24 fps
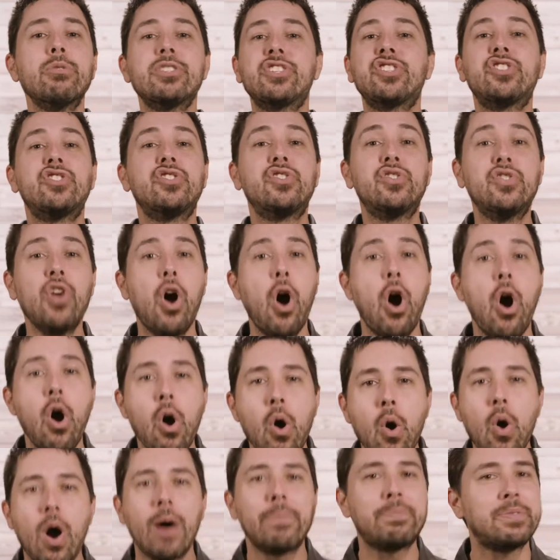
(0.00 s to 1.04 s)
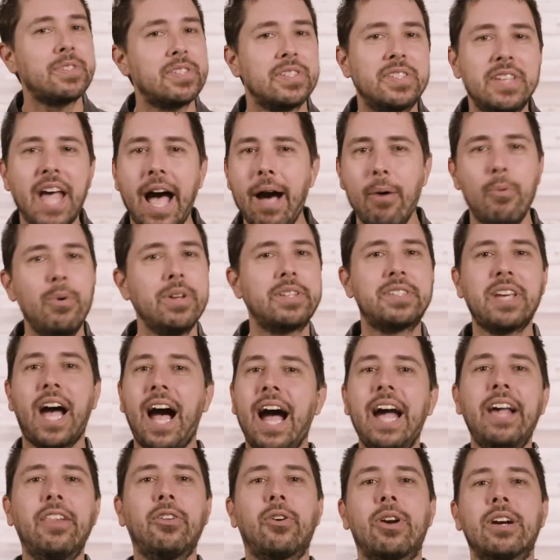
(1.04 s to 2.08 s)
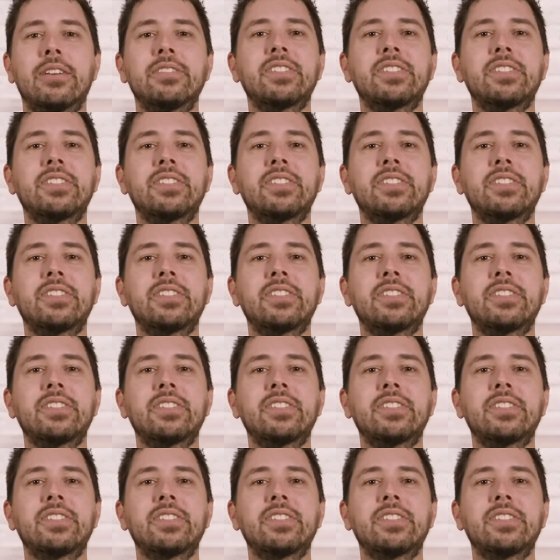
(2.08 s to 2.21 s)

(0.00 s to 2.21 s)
was so upset with Tyler.